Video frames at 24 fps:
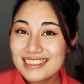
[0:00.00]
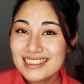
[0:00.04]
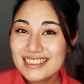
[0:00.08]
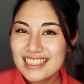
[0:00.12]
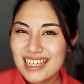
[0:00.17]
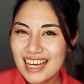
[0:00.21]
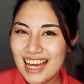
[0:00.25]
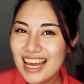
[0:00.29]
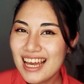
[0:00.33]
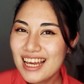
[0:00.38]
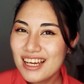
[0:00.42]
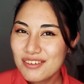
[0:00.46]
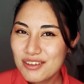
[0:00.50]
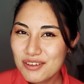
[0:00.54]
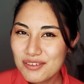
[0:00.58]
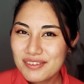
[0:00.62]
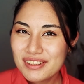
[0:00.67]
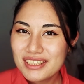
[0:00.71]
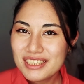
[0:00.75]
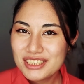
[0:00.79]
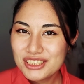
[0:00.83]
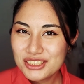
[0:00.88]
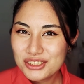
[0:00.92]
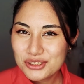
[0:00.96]
I have a
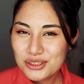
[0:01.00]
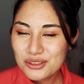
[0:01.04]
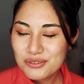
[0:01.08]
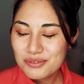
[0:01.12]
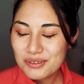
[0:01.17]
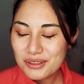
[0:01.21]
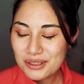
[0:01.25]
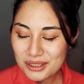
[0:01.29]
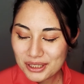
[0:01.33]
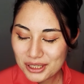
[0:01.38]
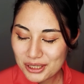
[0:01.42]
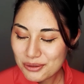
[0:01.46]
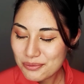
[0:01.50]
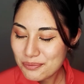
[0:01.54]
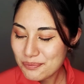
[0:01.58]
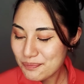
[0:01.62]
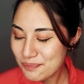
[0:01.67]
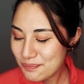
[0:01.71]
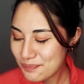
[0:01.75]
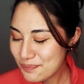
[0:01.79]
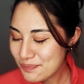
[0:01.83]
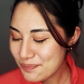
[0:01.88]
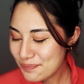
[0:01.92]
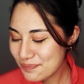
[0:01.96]
very strong feeling.
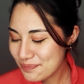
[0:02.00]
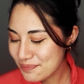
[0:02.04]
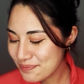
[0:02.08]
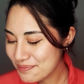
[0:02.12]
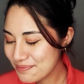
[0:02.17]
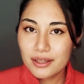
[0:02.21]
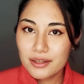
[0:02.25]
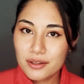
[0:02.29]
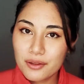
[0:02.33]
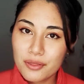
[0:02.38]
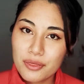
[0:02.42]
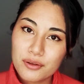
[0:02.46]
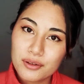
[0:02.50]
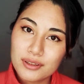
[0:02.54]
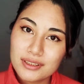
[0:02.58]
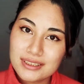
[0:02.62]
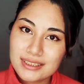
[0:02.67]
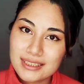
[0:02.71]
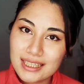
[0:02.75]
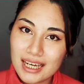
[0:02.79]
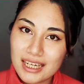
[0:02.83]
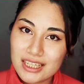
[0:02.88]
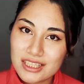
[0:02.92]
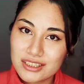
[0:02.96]
The third
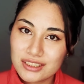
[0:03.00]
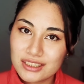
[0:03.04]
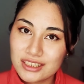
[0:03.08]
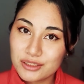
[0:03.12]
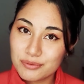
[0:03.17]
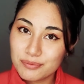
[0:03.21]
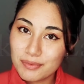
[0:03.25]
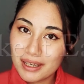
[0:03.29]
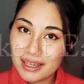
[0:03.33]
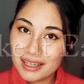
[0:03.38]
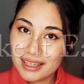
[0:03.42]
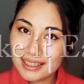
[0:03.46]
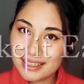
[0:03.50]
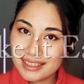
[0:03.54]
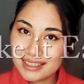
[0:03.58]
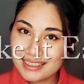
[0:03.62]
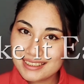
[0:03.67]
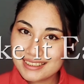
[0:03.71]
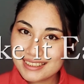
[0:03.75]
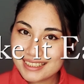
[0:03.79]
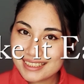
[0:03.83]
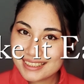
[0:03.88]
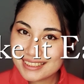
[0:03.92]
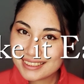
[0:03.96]
section is make it
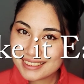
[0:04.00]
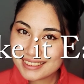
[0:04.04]
easy.